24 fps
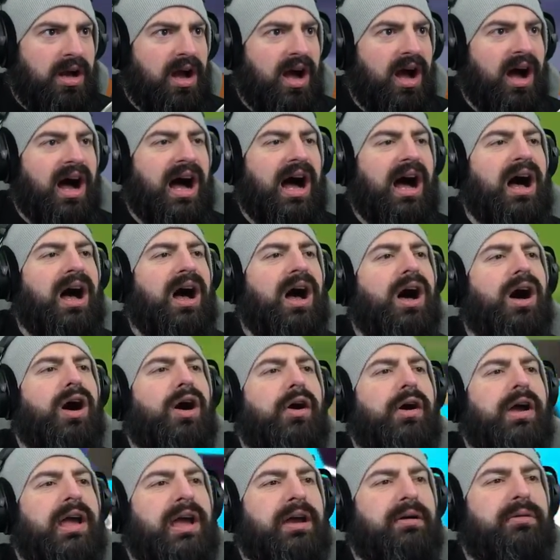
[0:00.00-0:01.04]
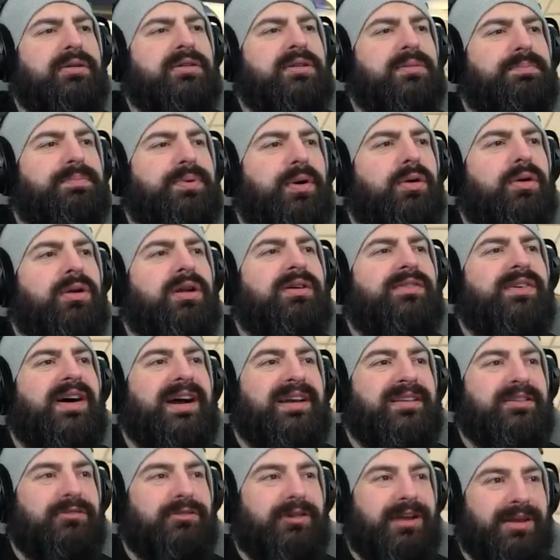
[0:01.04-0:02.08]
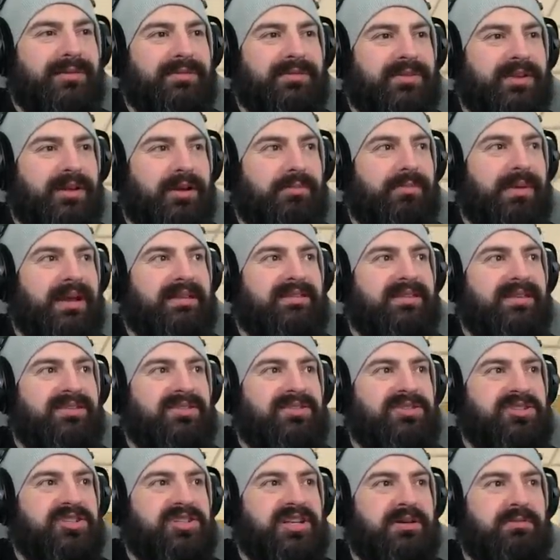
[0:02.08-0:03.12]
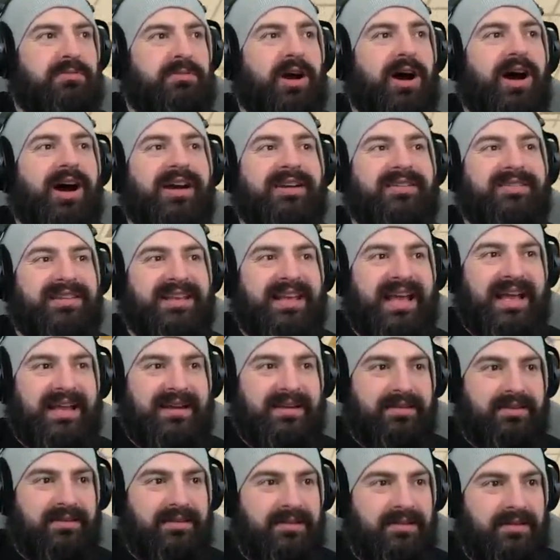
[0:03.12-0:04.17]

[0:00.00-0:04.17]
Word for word: Oh, it was a bowl of ice cream, so it makes us ship ice again.